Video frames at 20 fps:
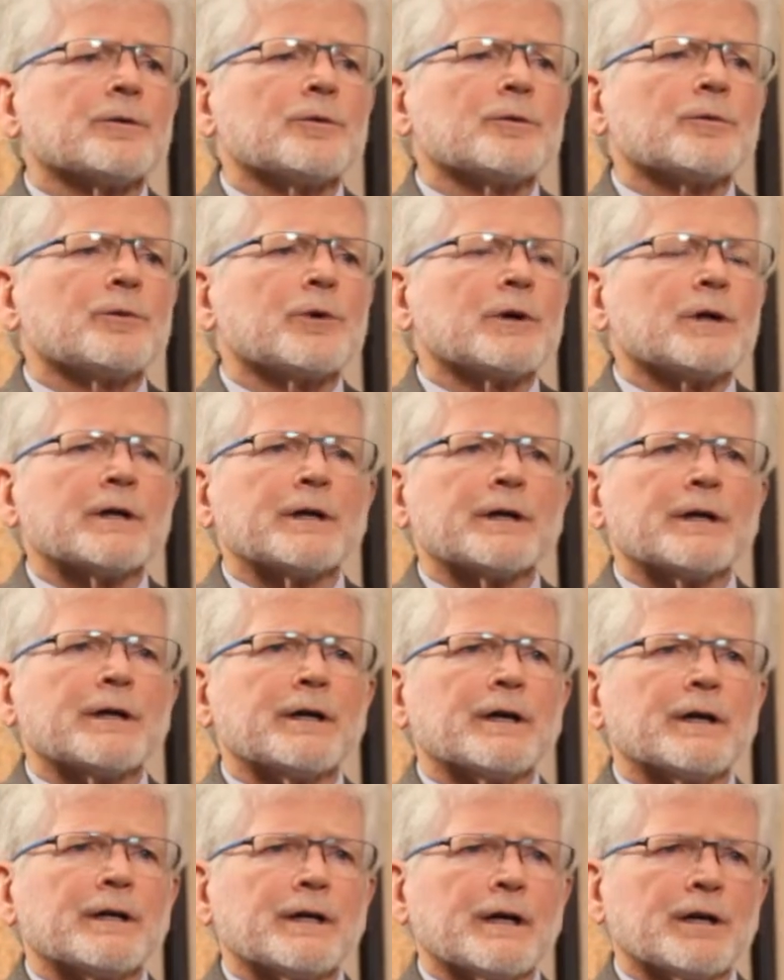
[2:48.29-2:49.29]
really
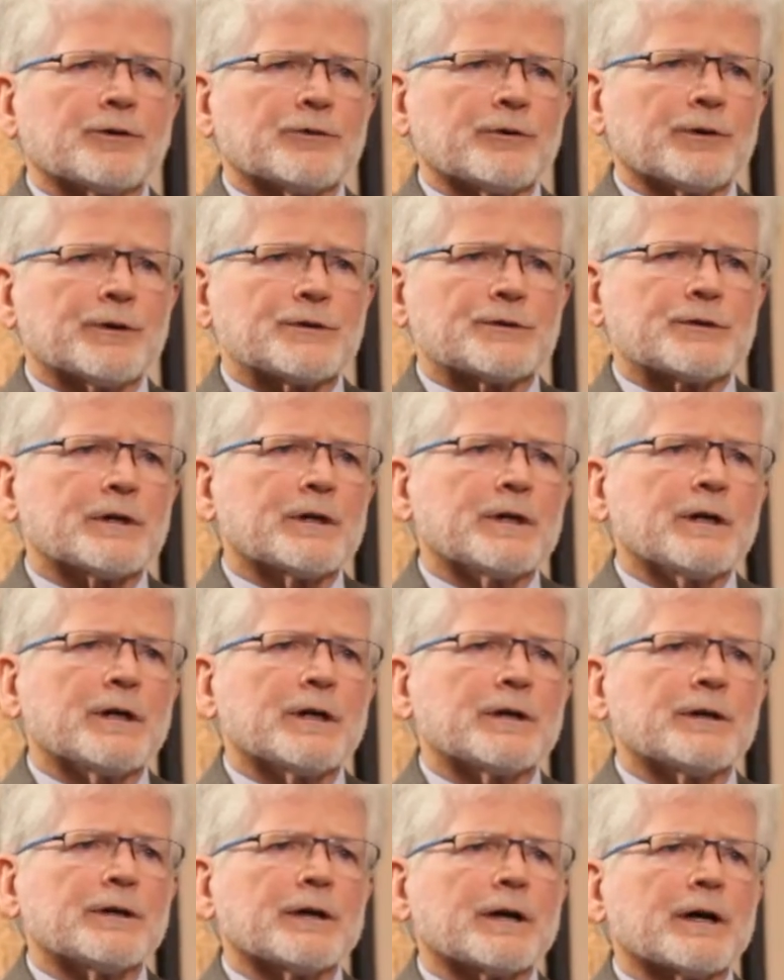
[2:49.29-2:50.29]
an interest
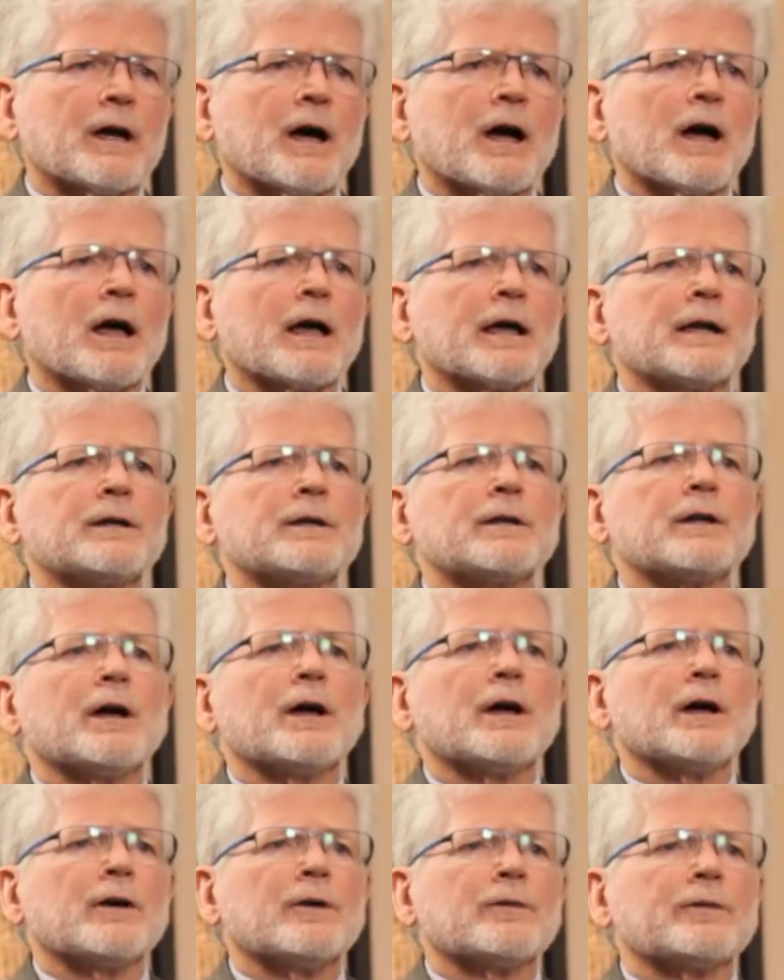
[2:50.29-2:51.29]
in the kind
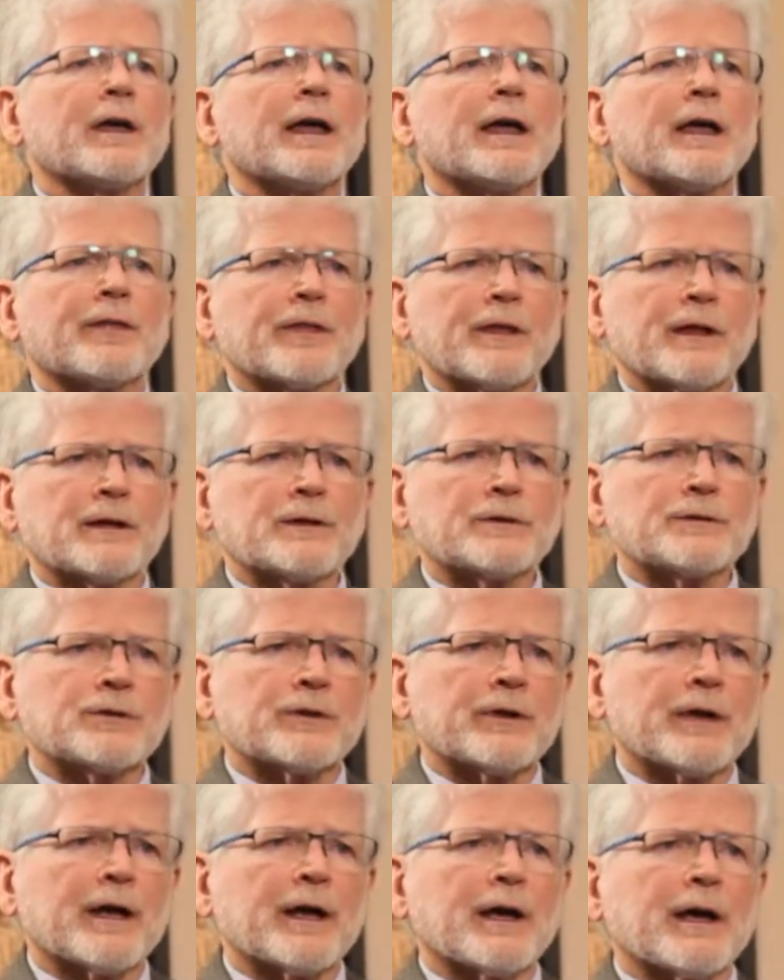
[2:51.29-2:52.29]
of ethics
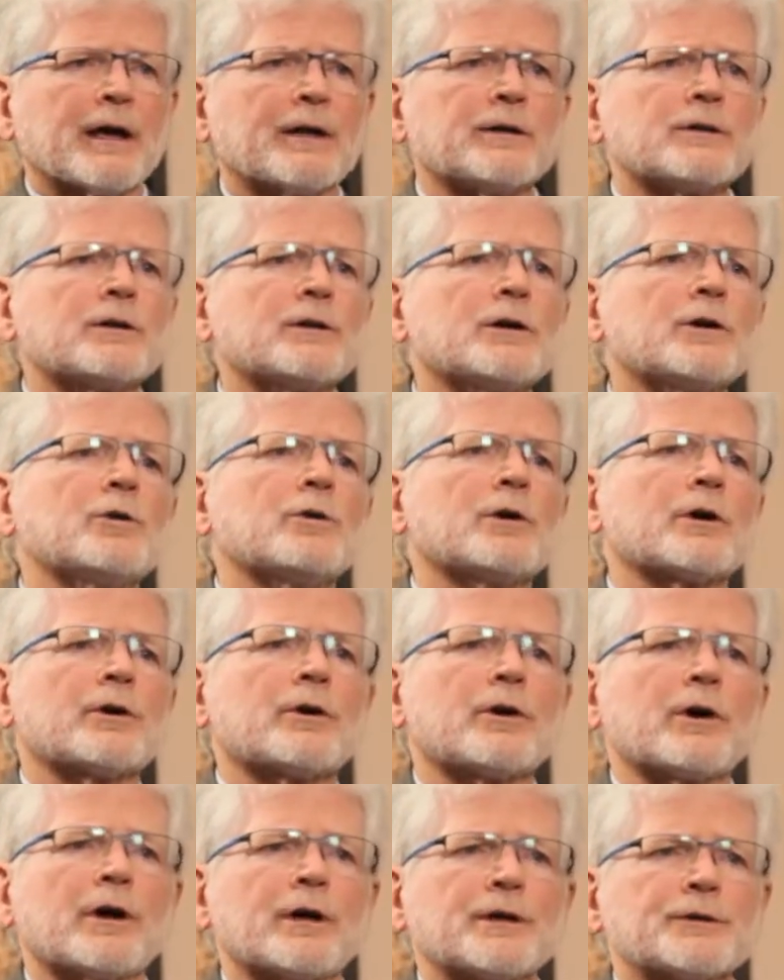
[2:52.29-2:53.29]
that go
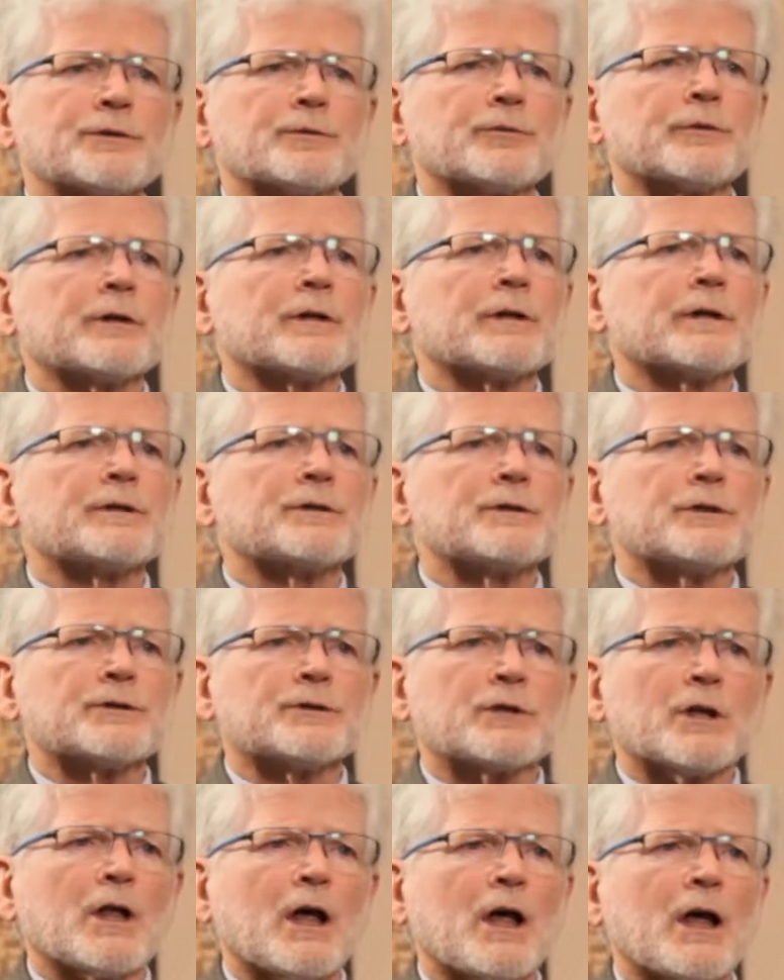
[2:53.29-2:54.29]
across religious
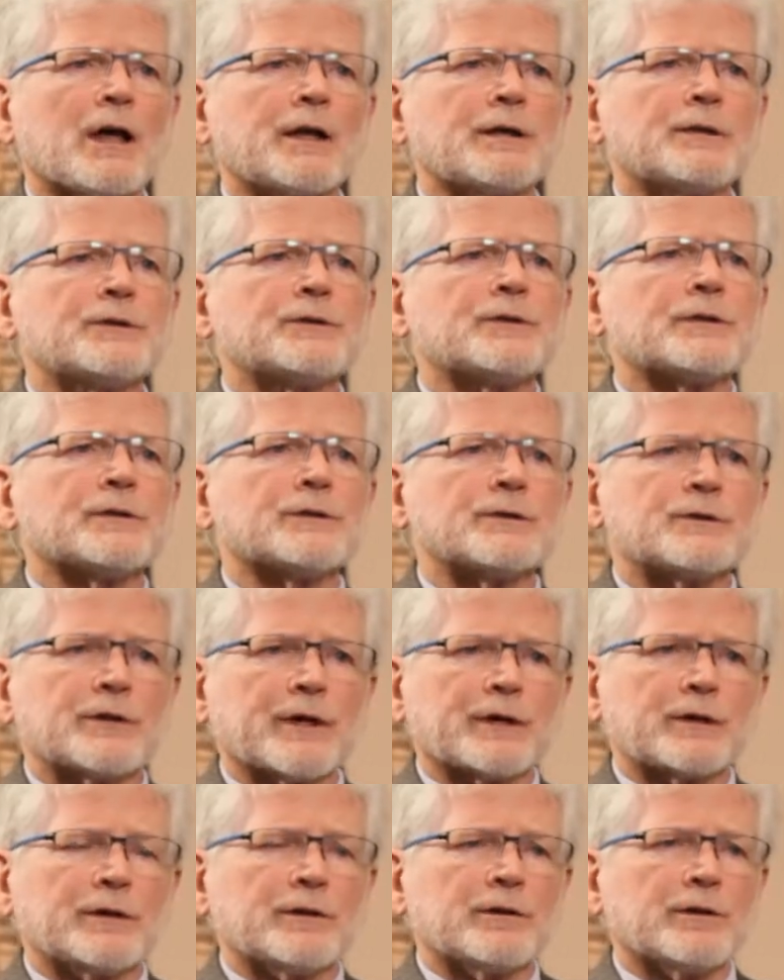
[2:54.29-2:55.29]
lines and
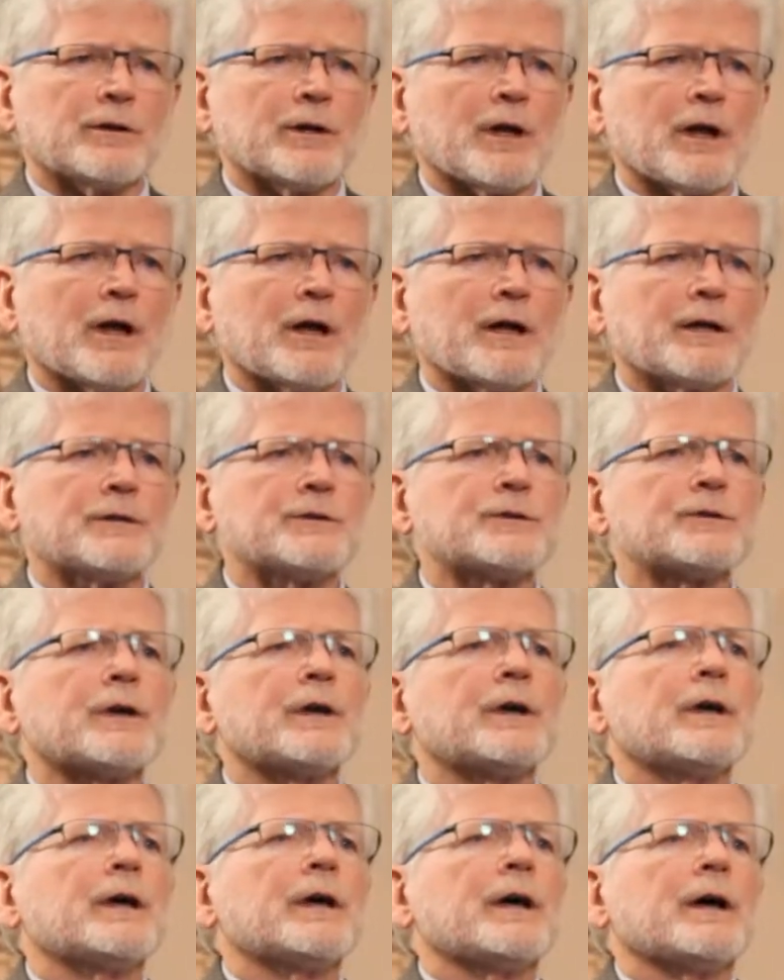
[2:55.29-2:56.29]
secular lines
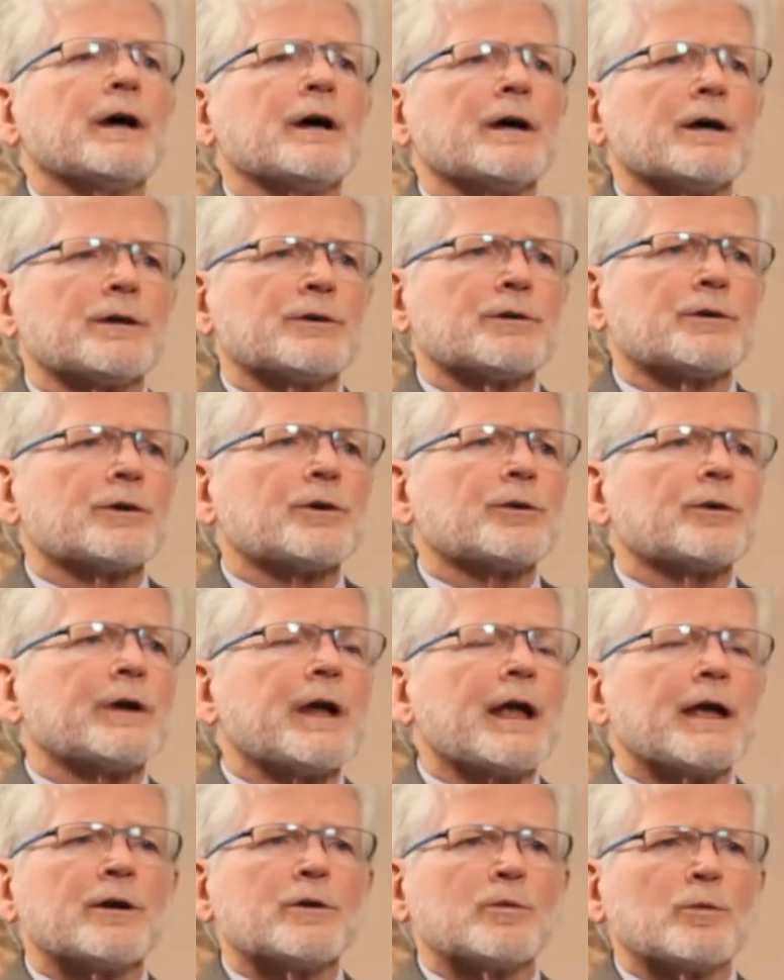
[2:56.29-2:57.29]
to
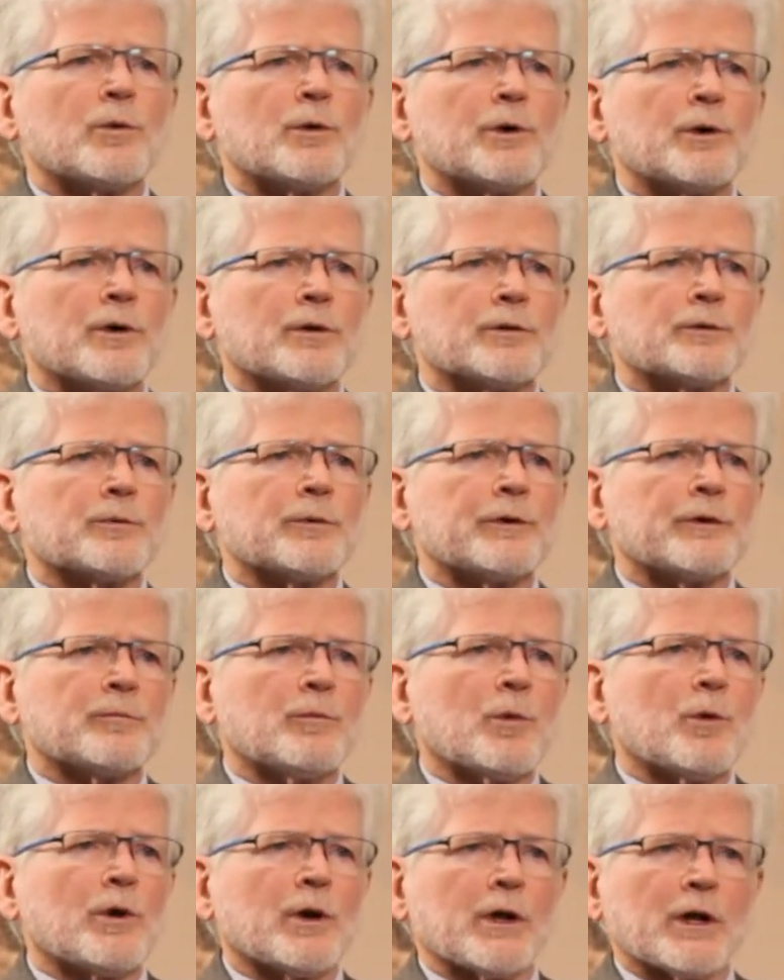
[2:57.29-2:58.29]
create a world with
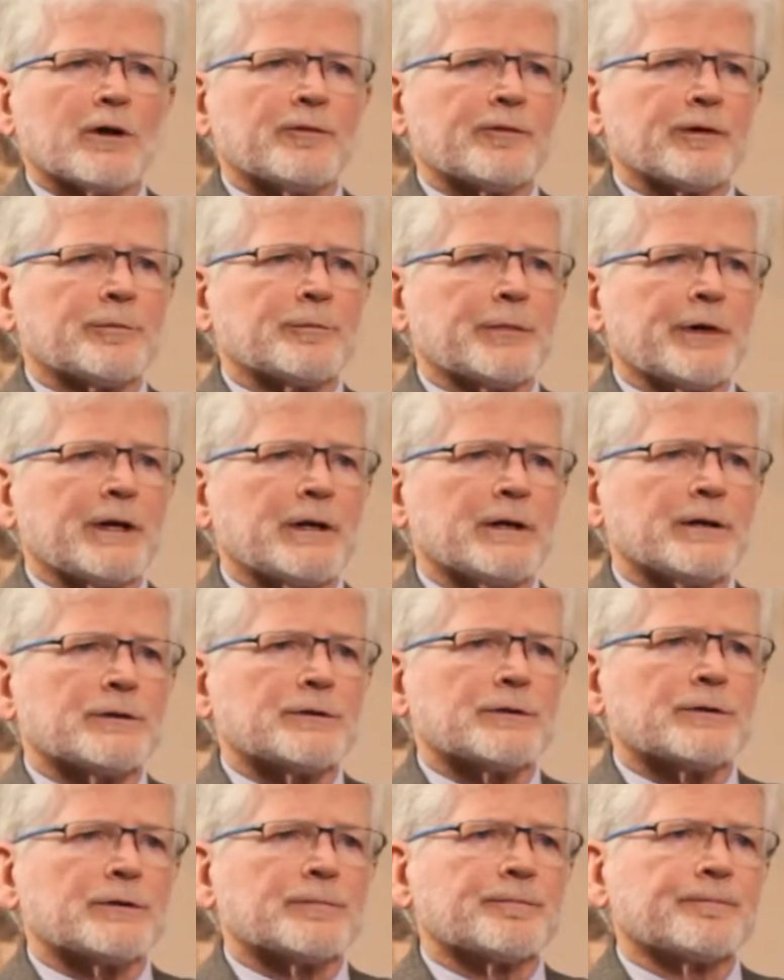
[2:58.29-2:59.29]
more love and peace.